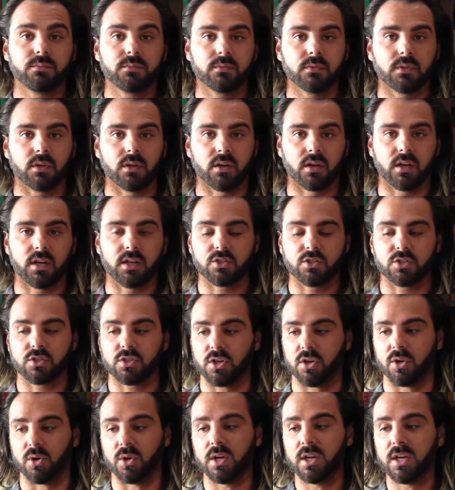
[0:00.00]
All right.
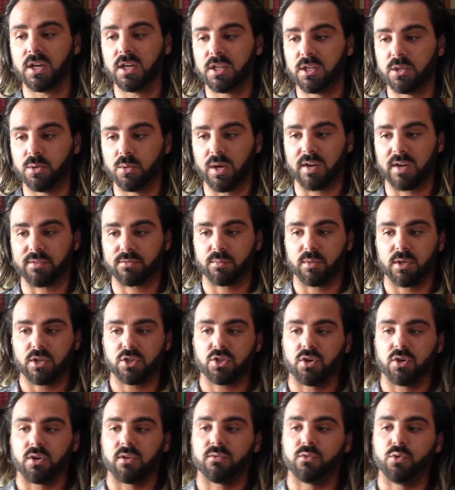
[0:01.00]
So you have to make
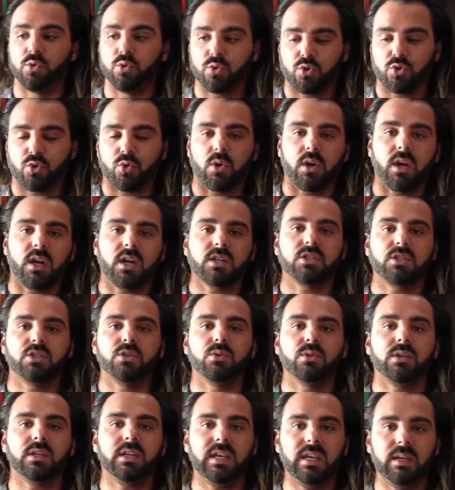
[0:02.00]
sure, if you're trying to
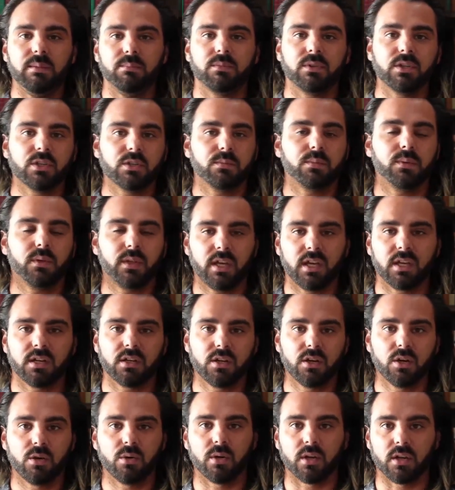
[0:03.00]
keep this plan
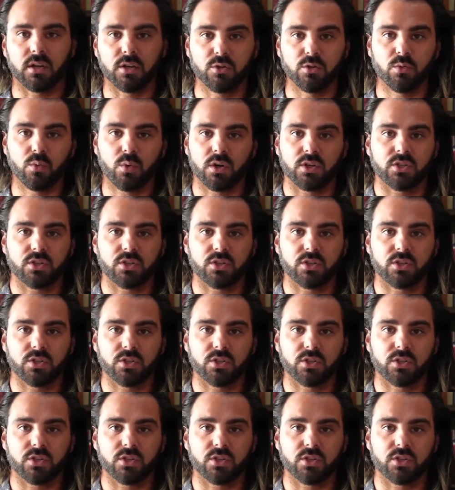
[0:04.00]
going and you want to